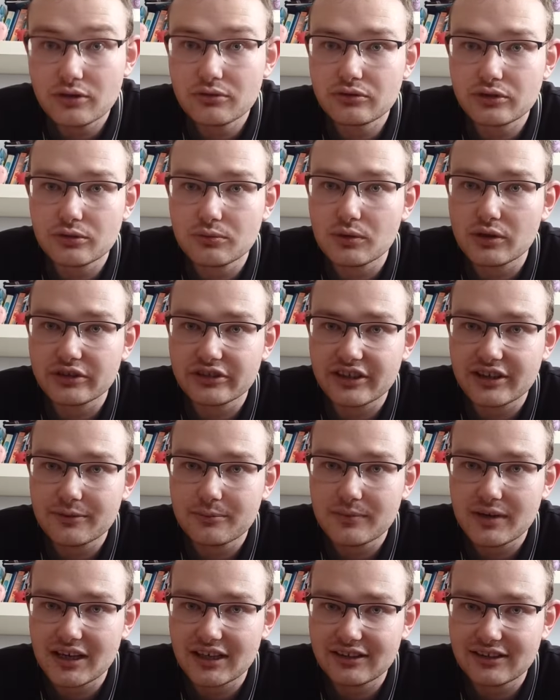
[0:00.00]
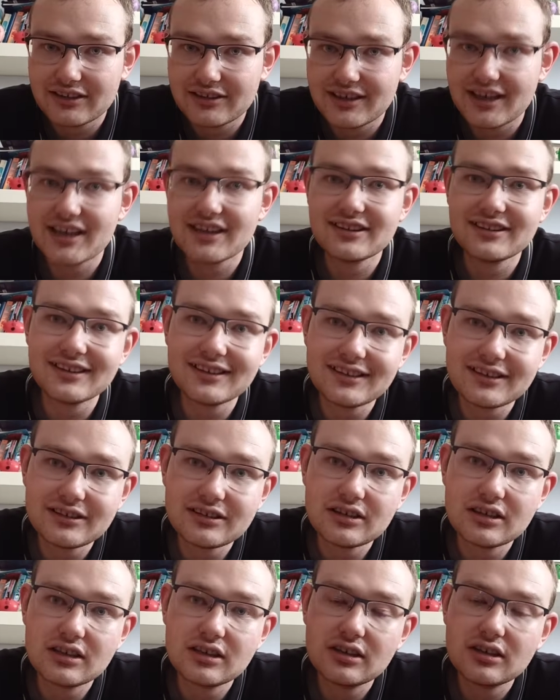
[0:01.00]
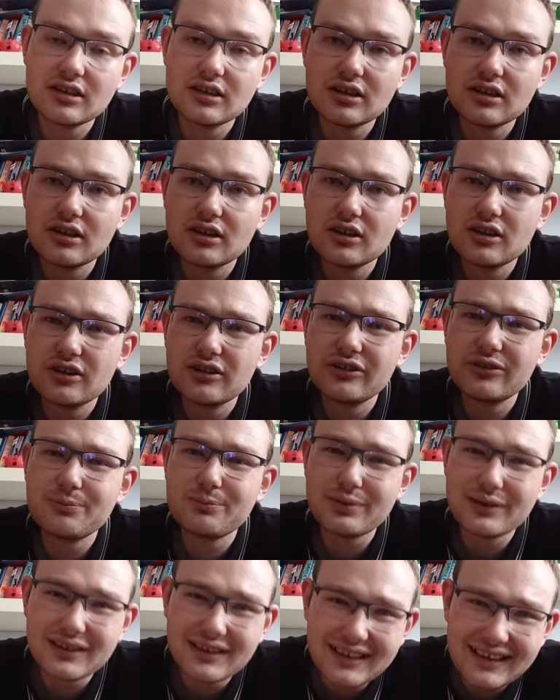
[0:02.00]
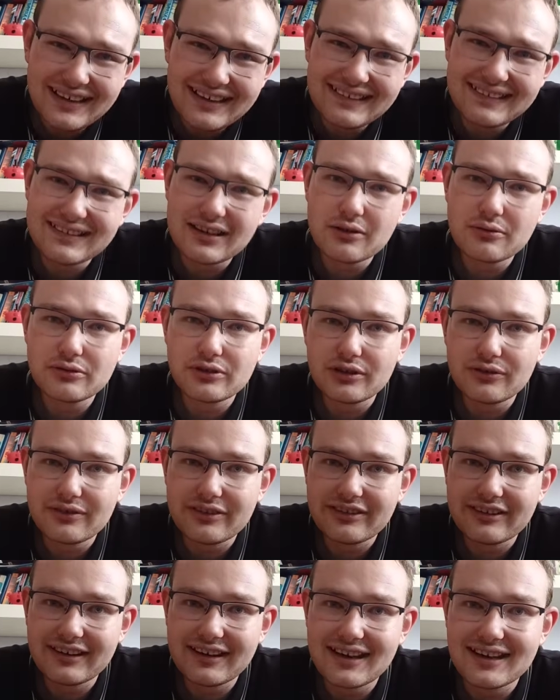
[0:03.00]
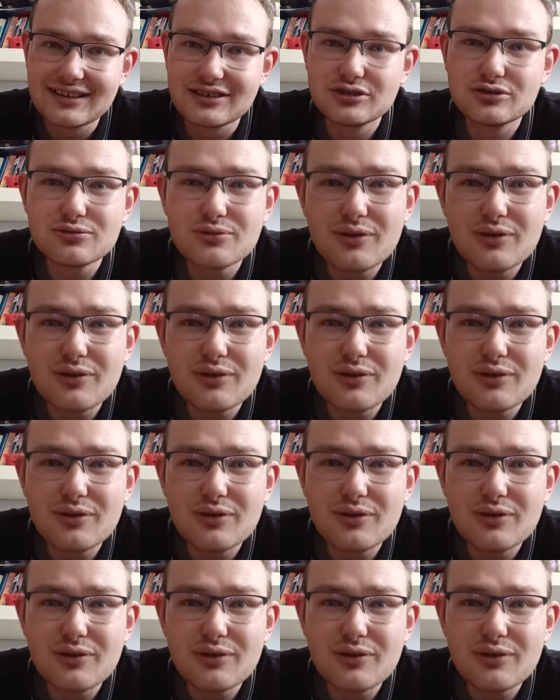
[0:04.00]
do what Dylan May did. And Dylan, please don't do this again.